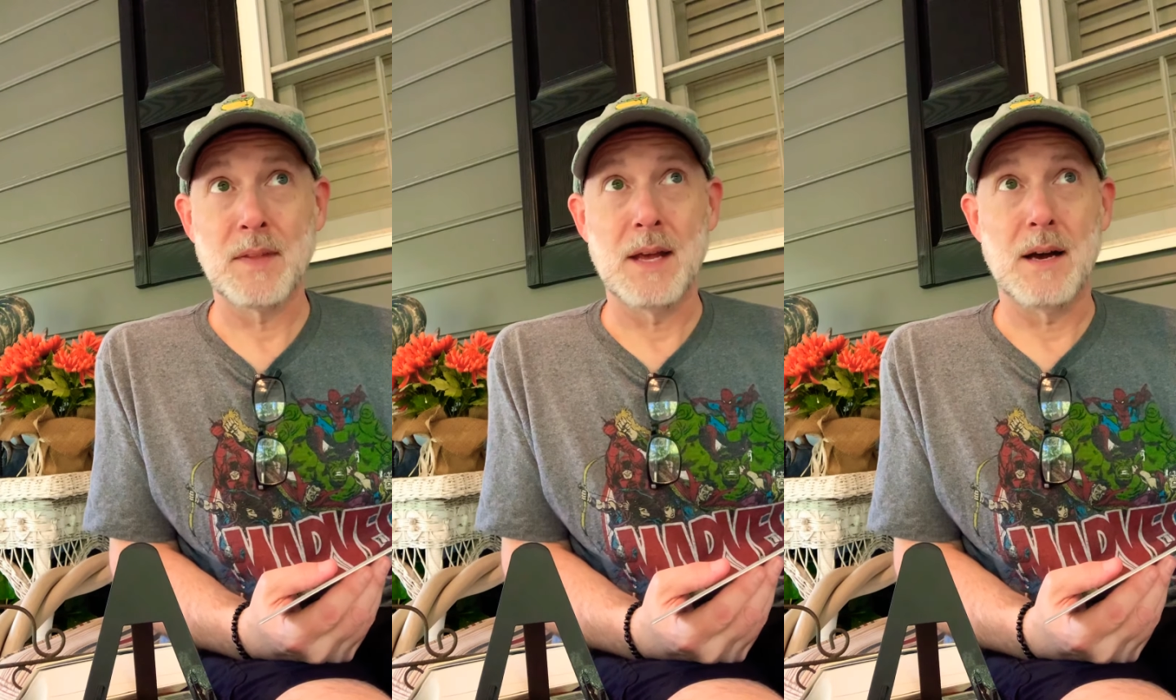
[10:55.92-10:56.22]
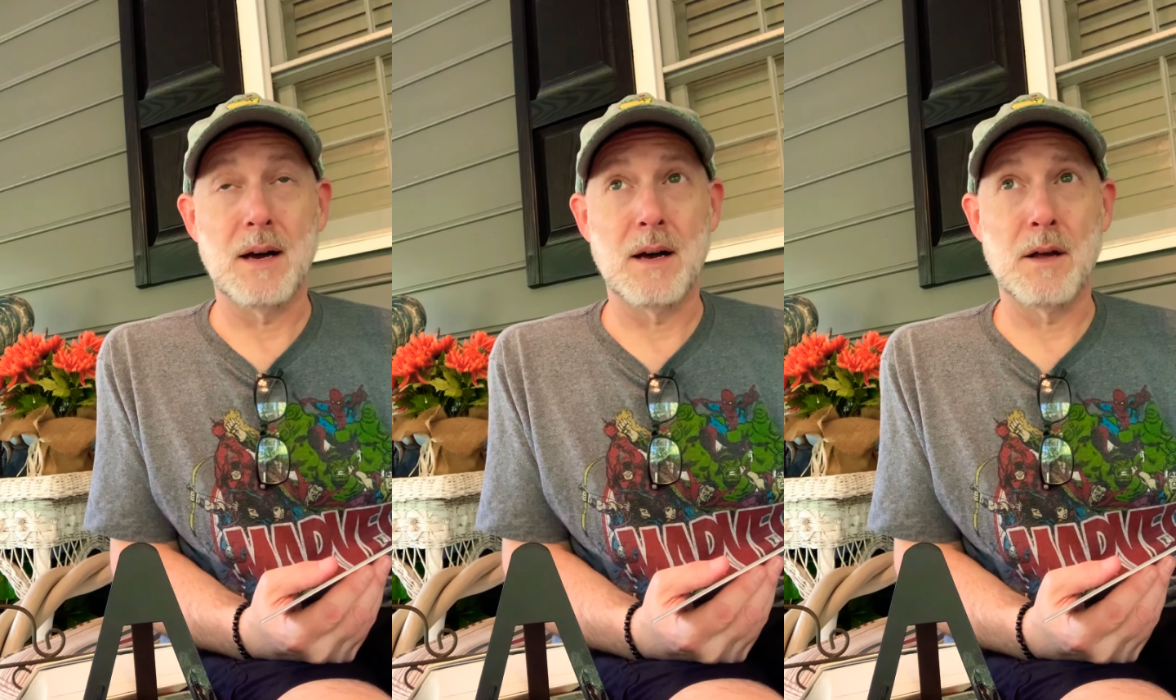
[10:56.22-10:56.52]

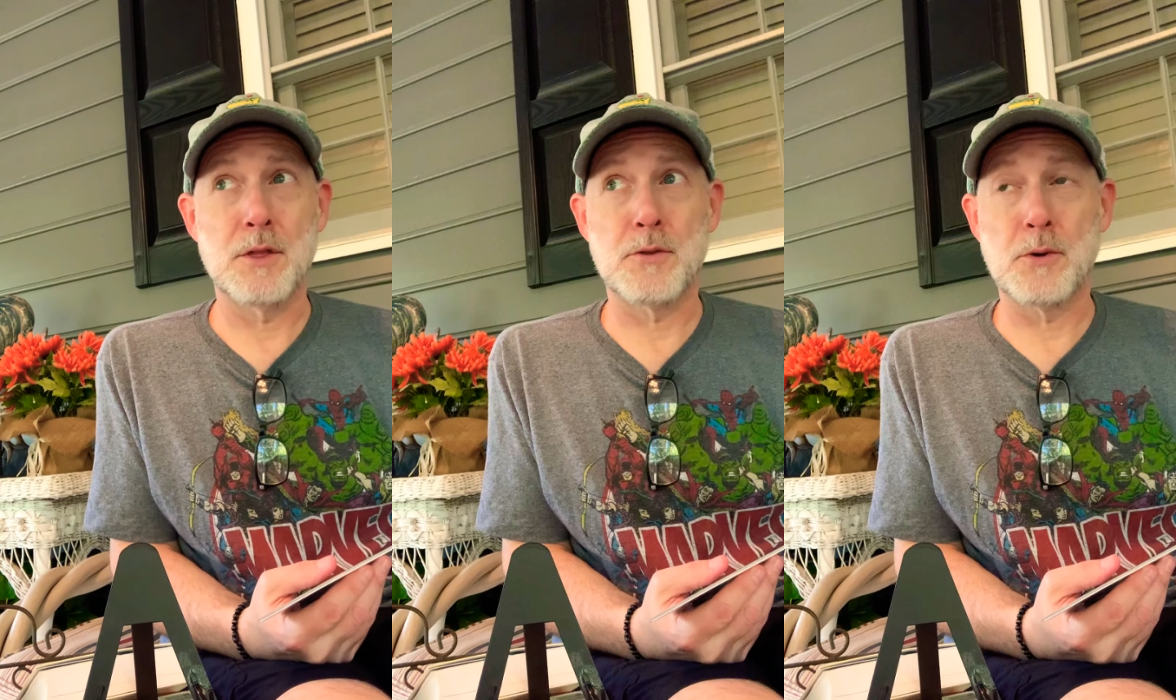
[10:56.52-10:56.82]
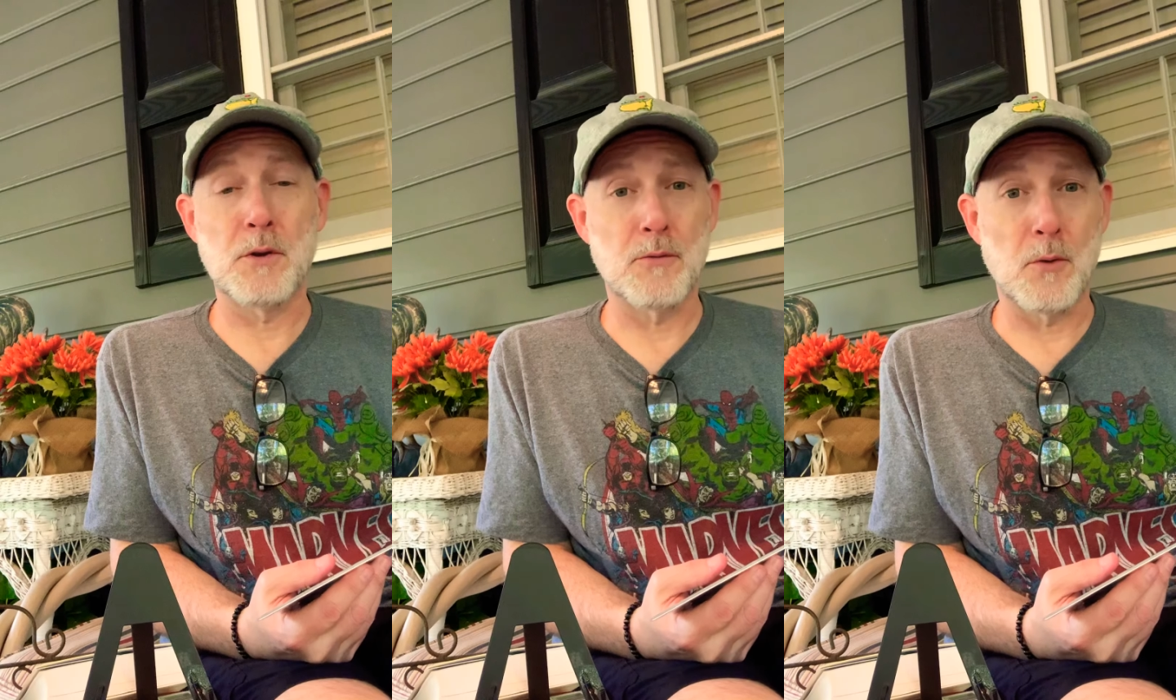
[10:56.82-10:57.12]

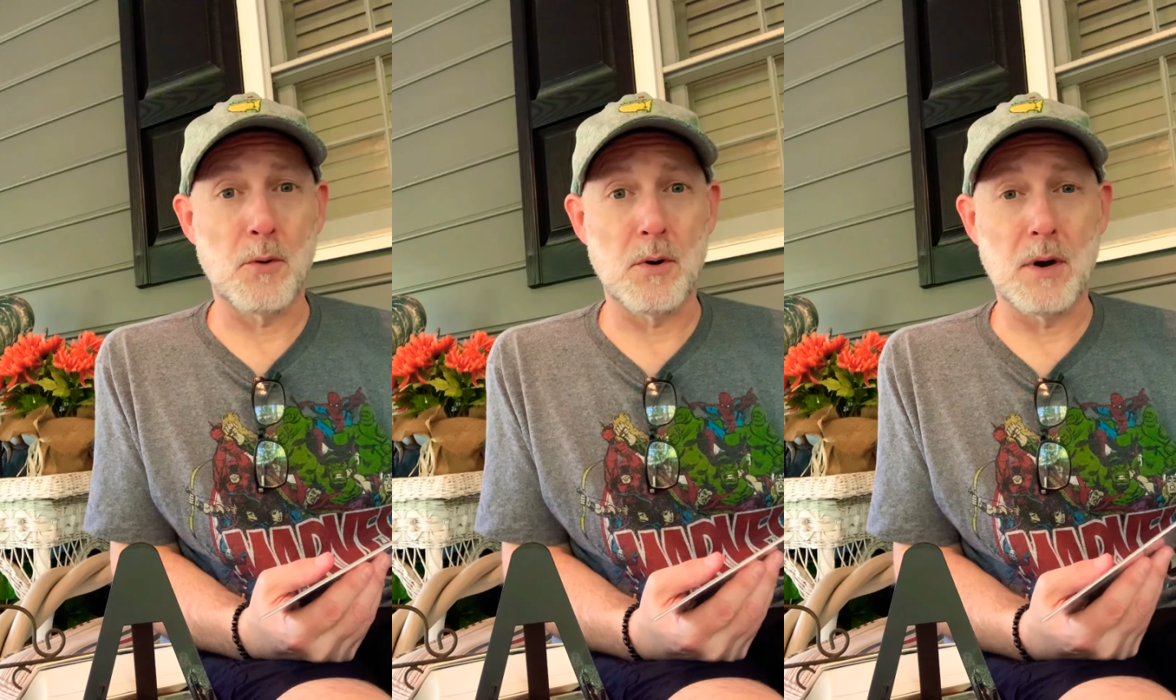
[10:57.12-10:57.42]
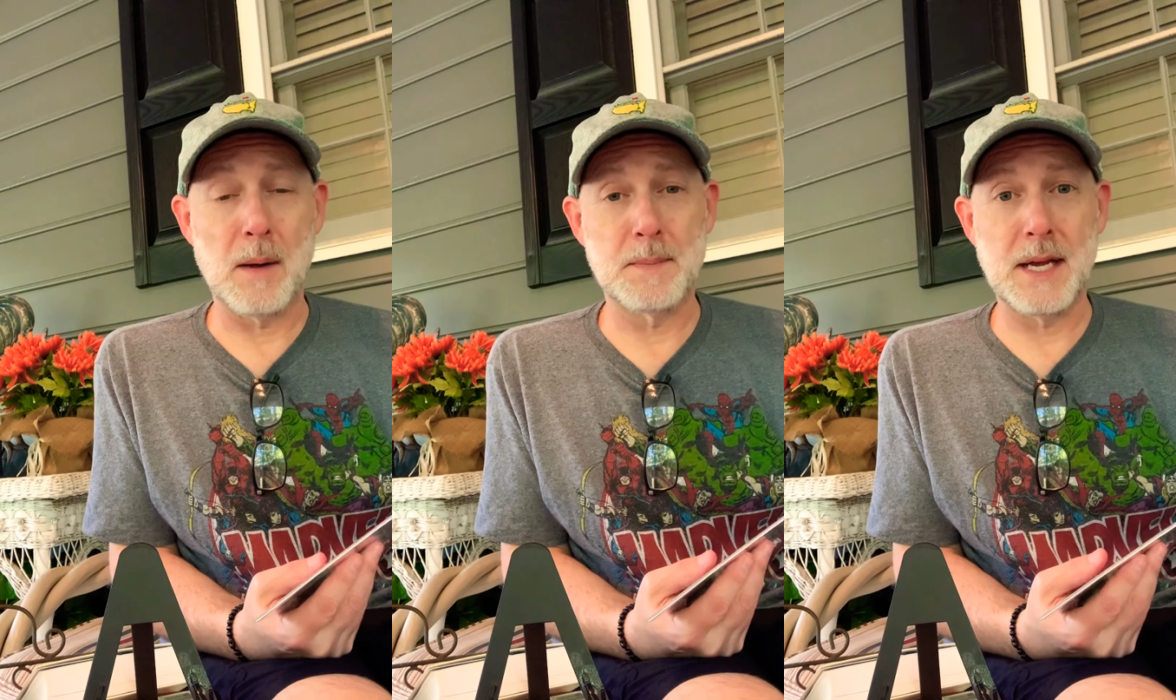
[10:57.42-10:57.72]
3 or 4
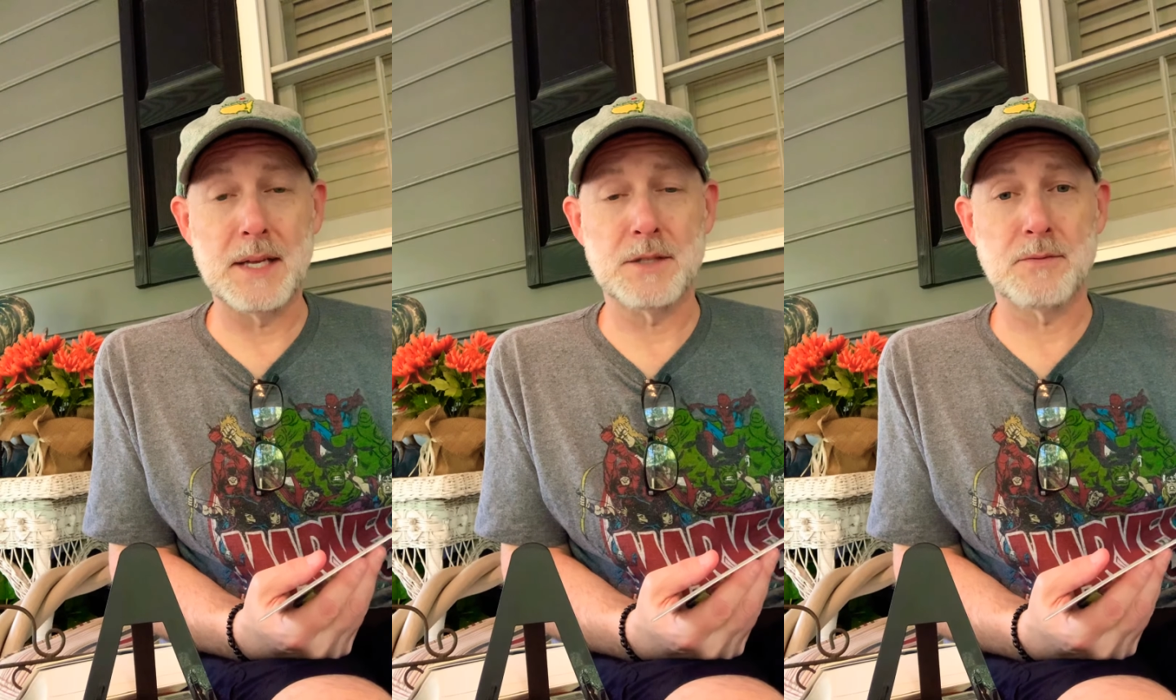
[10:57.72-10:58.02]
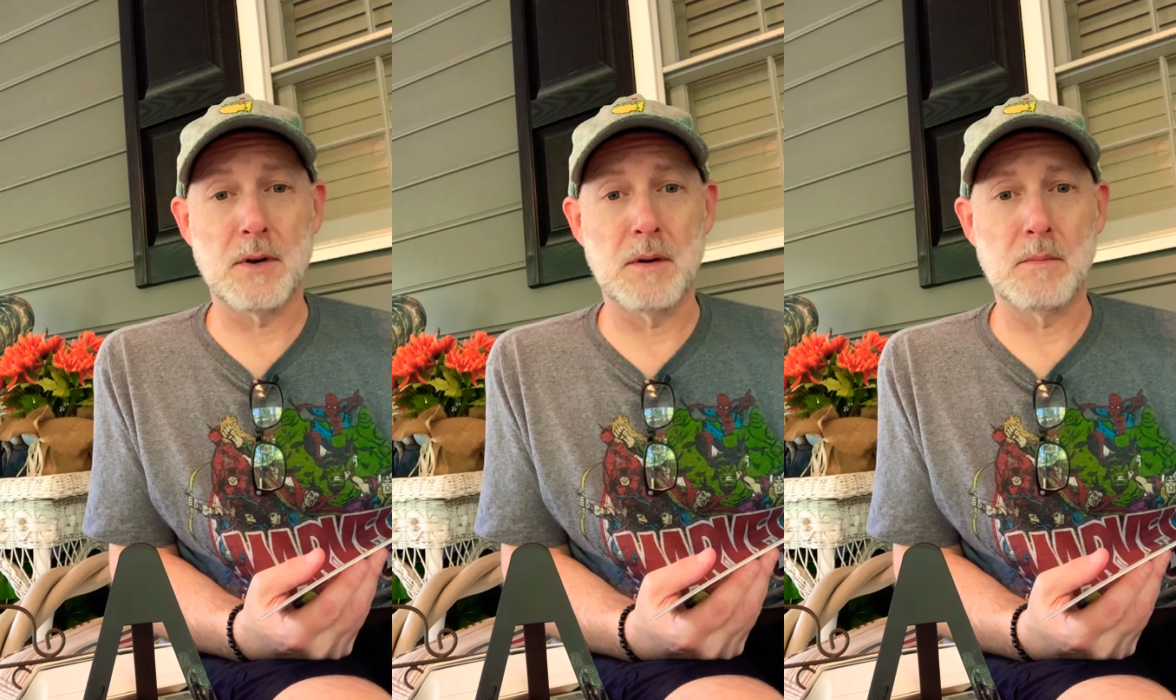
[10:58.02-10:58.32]
updates
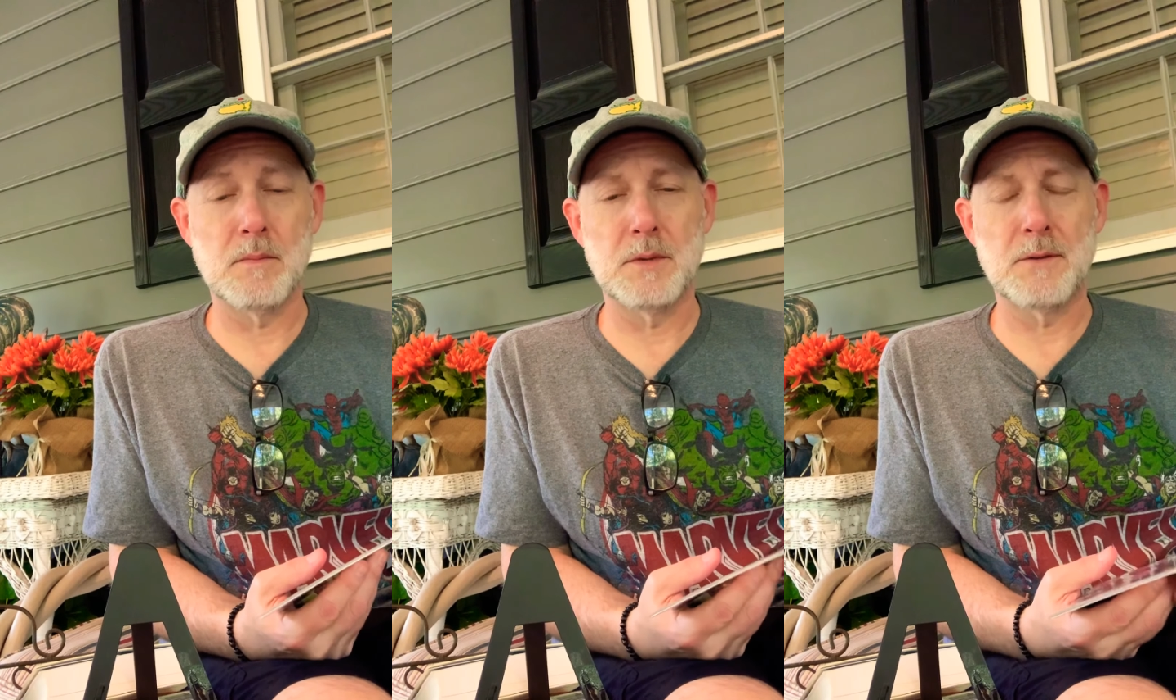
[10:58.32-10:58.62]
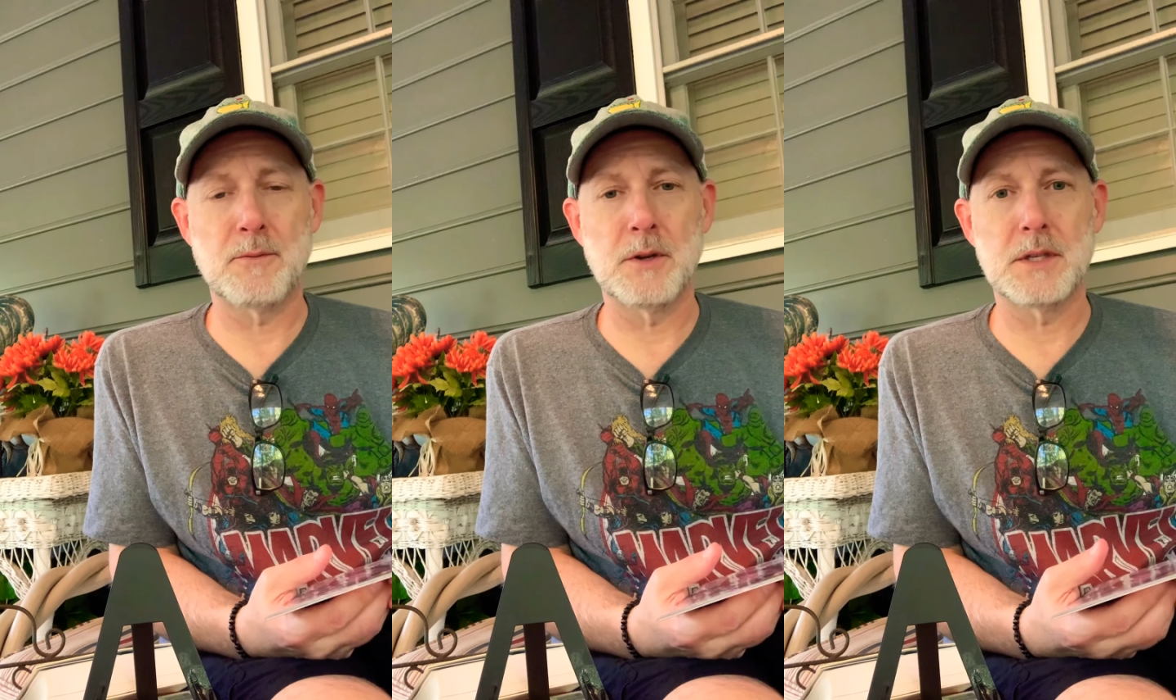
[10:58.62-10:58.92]
from
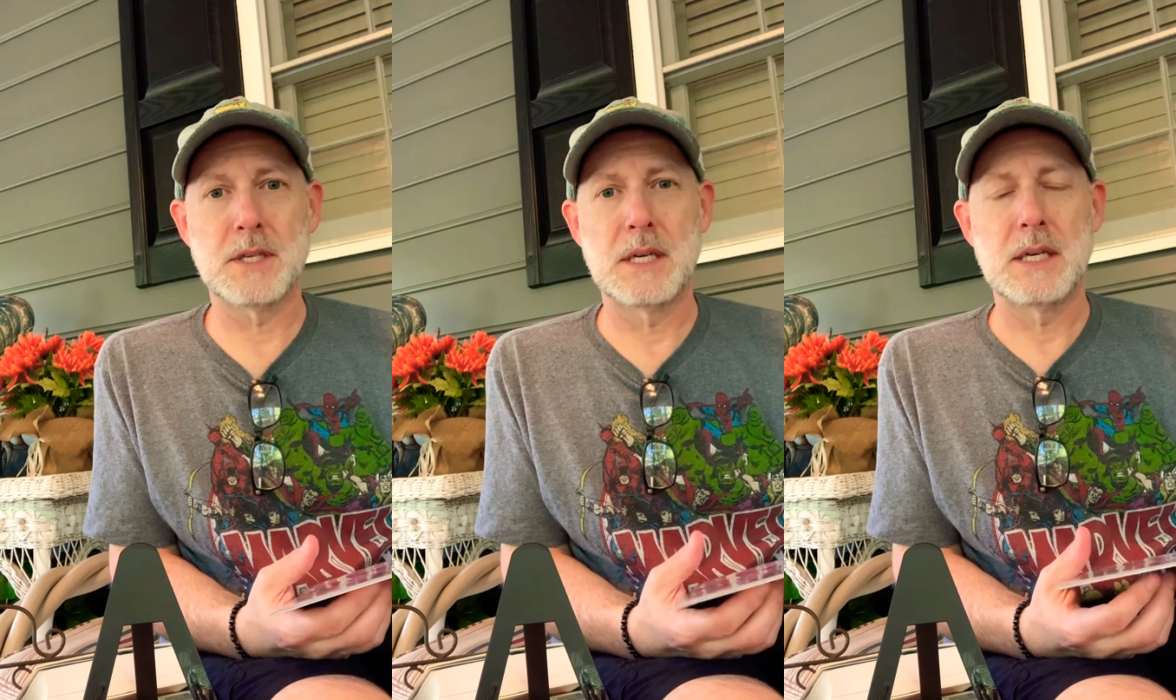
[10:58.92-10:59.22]
different